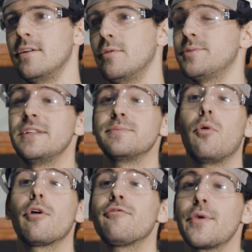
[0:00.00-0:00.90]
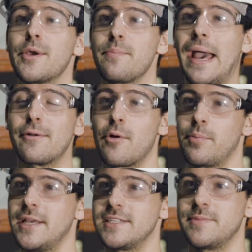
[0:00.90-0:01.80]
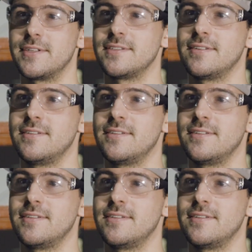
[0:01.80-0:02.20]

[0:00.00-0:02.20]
which means more frequent battery replacements